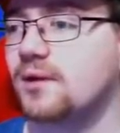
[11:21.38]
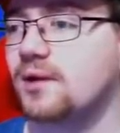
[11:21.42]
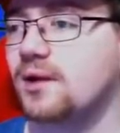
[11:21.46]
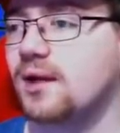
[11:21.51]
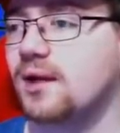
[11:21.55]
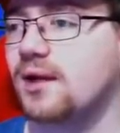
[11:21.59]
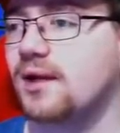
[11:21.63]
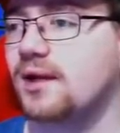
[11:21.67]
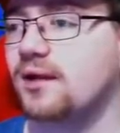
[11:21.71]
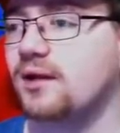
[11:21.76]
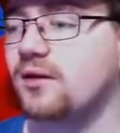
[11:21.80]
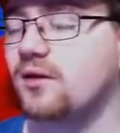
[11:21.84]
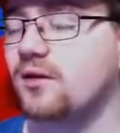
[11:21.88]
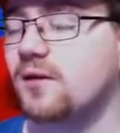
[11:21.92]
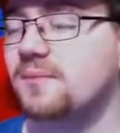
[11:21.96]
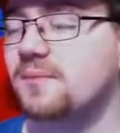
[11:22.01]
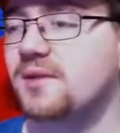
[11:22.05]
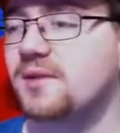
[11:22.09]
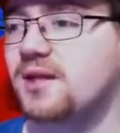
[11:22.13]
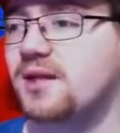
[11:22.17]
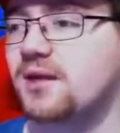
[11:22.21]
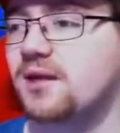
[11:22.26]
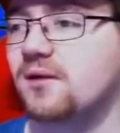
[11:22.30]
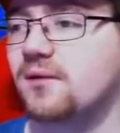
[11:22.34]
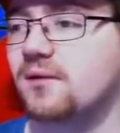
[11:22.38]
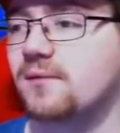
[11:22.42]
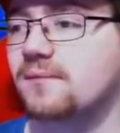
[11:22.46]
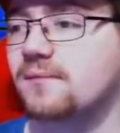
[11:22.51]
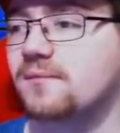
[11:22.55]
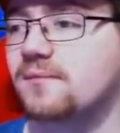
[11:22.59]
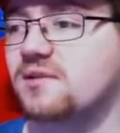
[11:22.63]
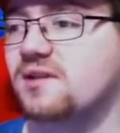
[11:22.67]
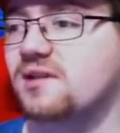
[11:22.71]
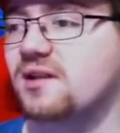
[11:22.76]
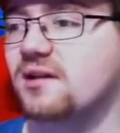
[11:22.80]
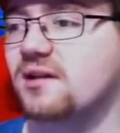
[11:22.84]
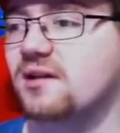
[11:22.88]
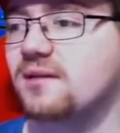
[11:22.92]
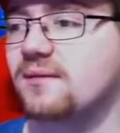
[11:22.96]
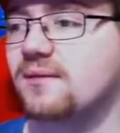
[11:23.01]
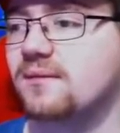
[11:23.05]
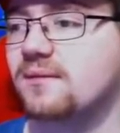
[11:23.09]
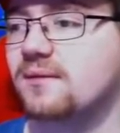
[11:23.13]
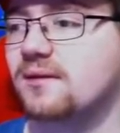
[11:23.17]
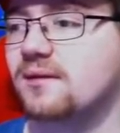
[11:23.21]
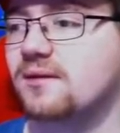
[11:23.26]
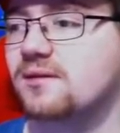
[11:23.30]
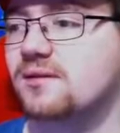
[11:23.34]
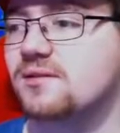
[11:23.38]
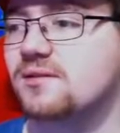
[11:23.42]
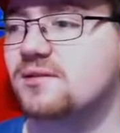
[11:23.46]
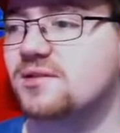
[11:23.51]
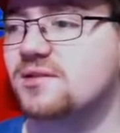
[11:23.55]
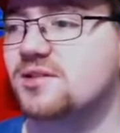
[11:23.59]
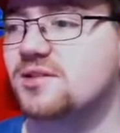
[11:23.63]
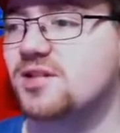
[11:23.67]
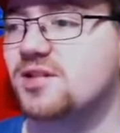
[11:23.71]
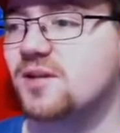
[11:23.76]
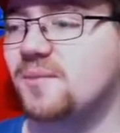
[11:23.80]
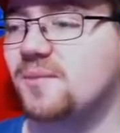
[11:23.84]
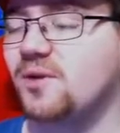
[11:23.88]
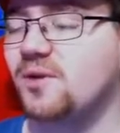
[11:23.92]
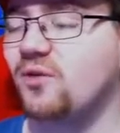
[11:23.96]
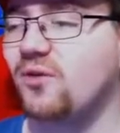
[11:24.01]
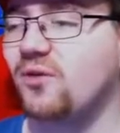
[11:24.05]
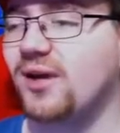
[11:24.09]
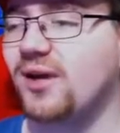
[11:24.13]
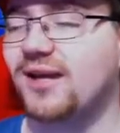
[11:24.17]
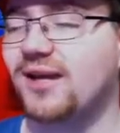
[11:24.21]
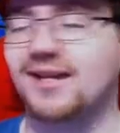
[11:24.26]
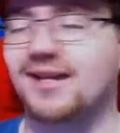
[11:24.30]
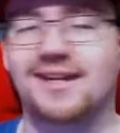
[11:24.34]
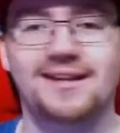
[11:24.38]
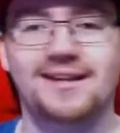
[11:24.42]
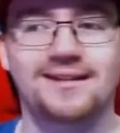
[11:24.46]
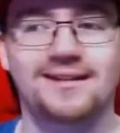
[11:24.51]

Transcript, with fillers: I can go up here. See, look. Super quick!